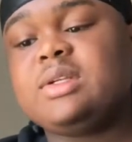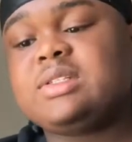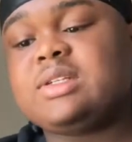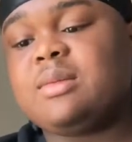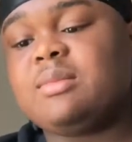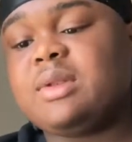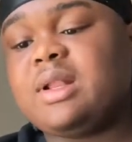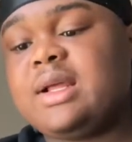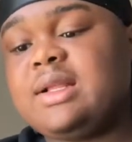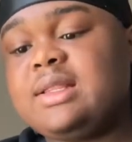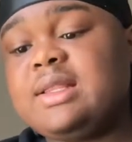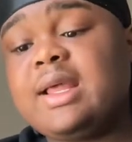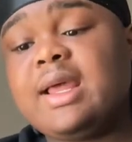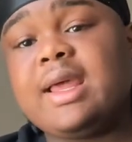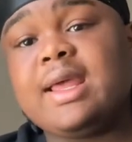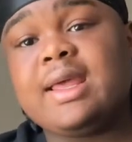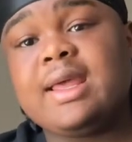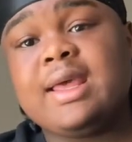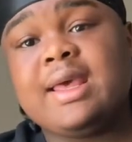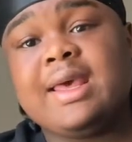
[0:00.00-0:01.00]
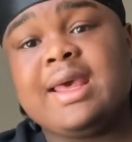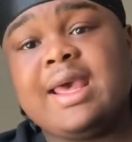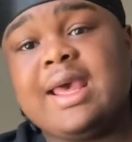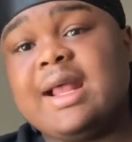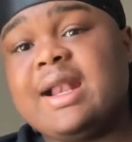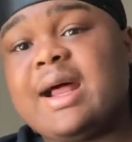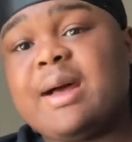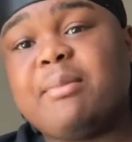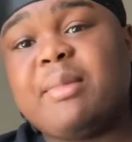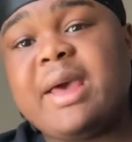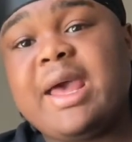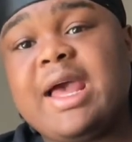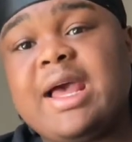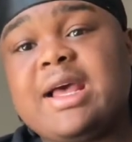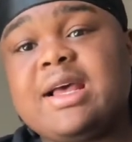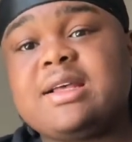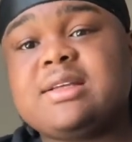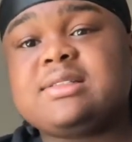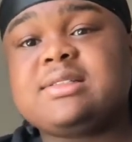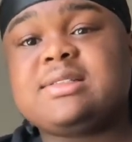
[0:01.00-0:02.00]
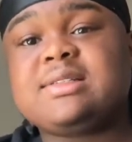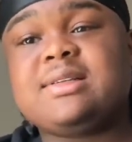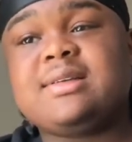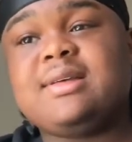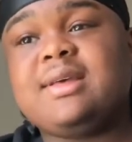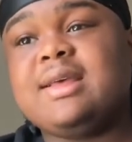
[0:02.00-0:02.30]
something like that, and I passed.